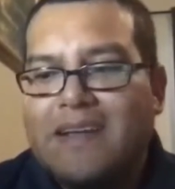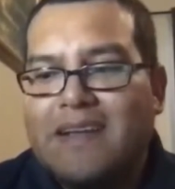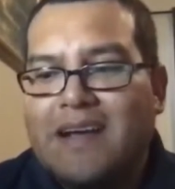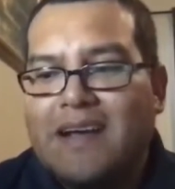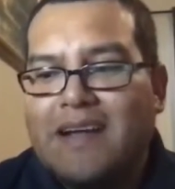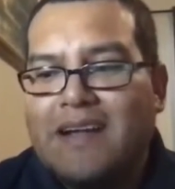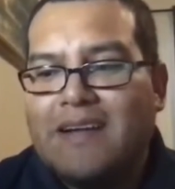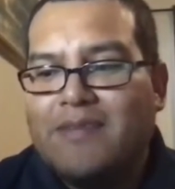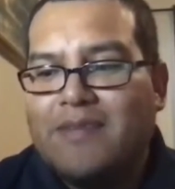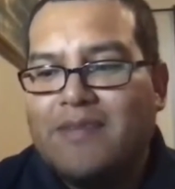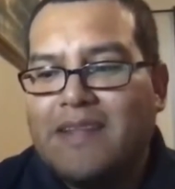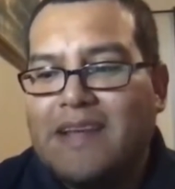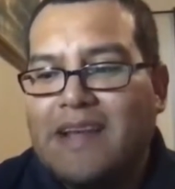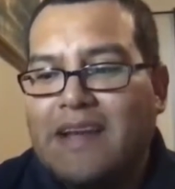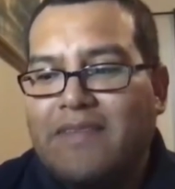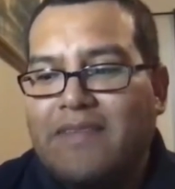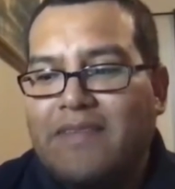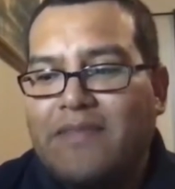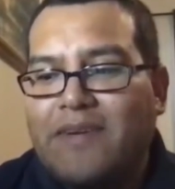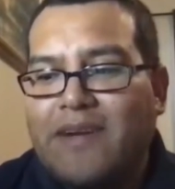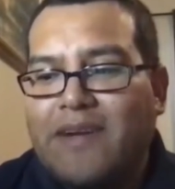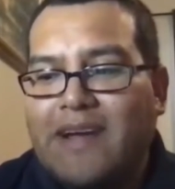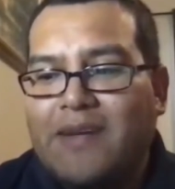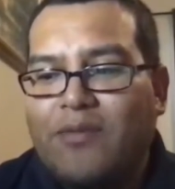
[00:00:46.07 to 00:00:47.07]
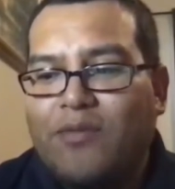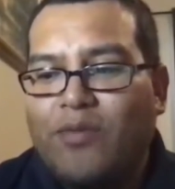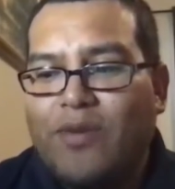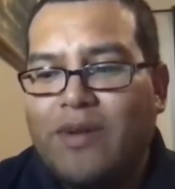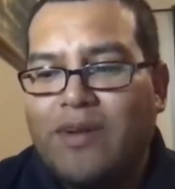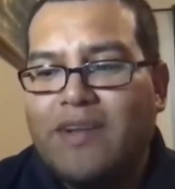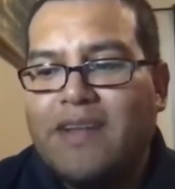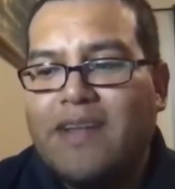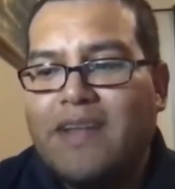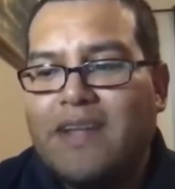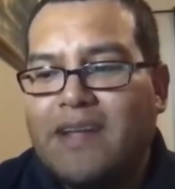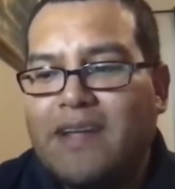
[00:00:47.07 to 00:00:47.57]
I don't think I've ever had
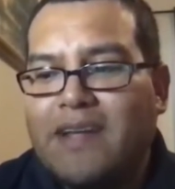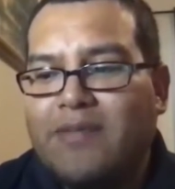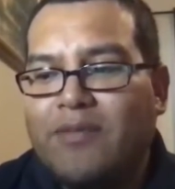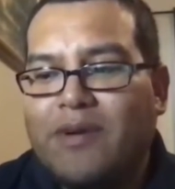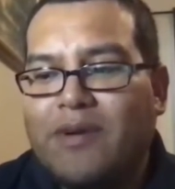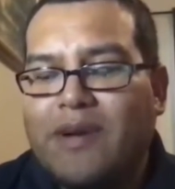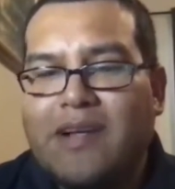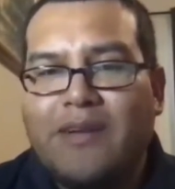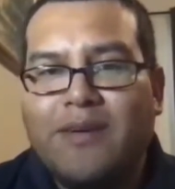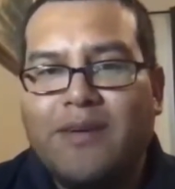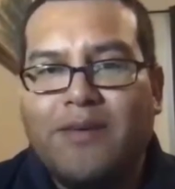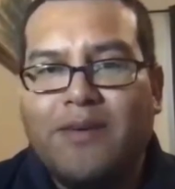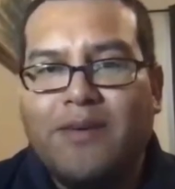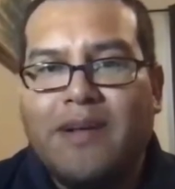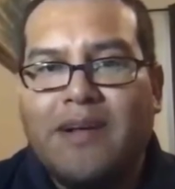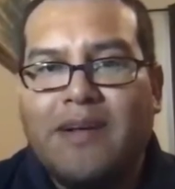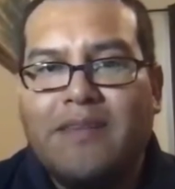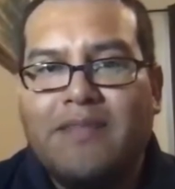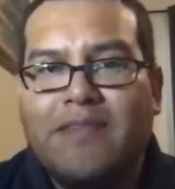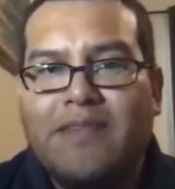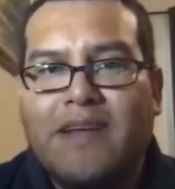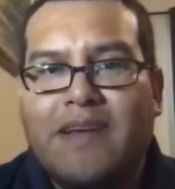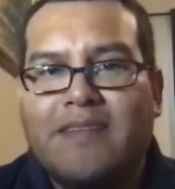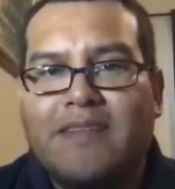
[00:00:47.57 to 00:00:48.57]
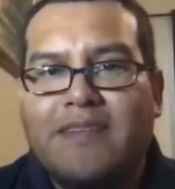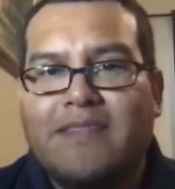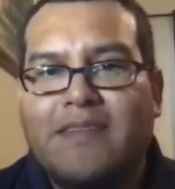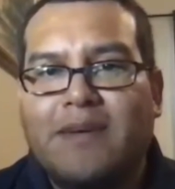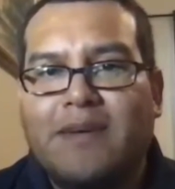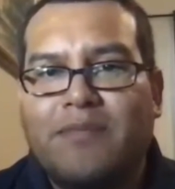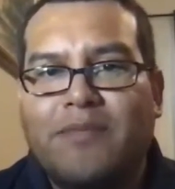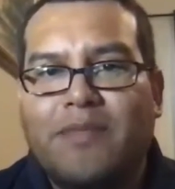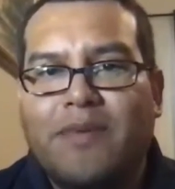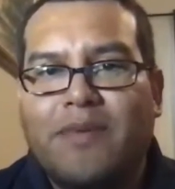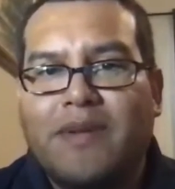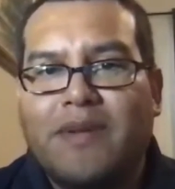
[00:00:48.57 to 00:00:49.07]
one day where I don't have like
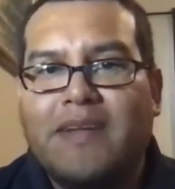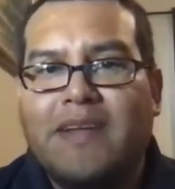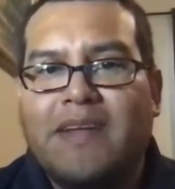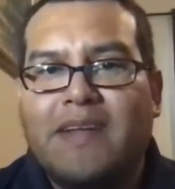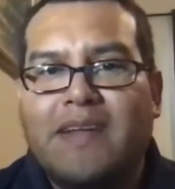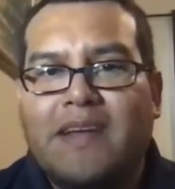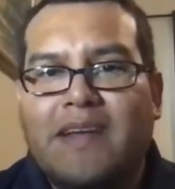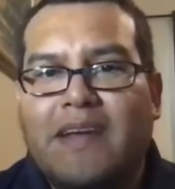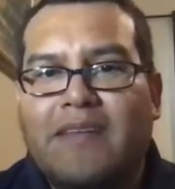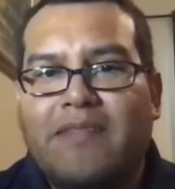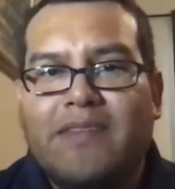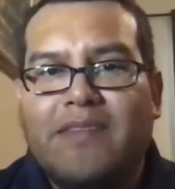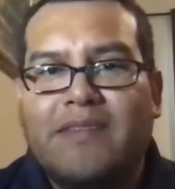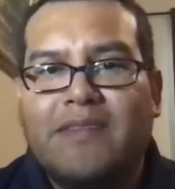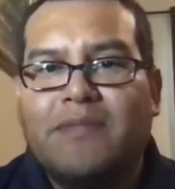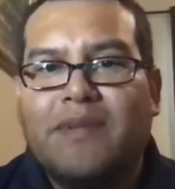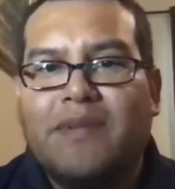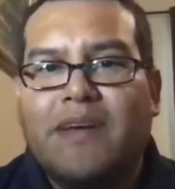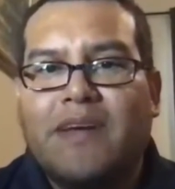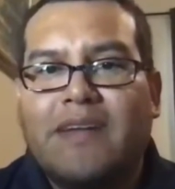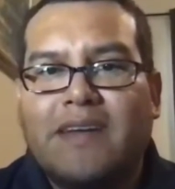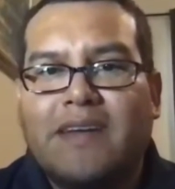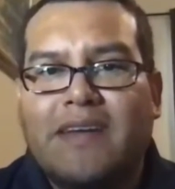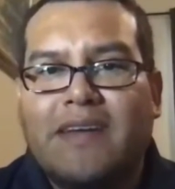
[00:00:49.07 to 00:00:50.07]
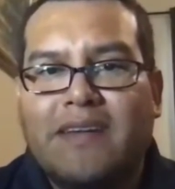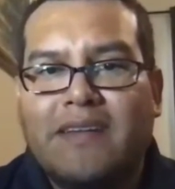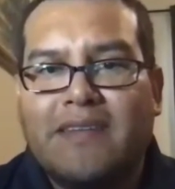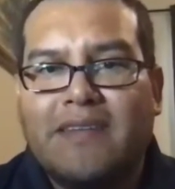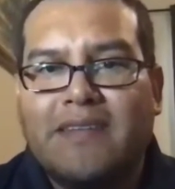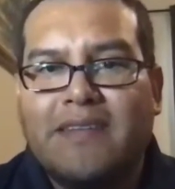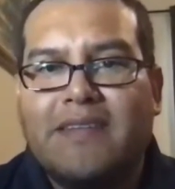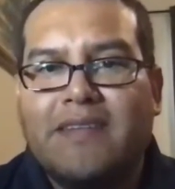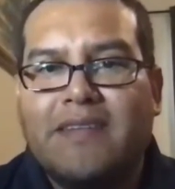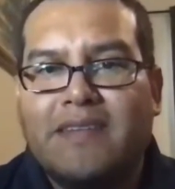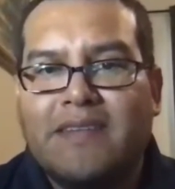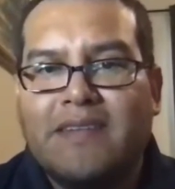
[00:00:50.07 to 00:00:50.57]
somebody having some kind of
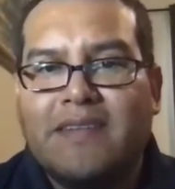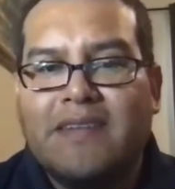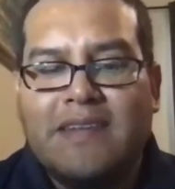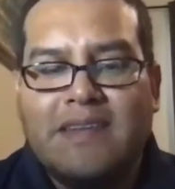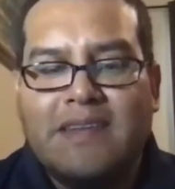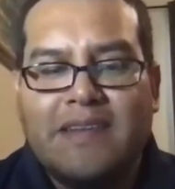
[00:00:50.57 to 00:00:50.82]
connectivity.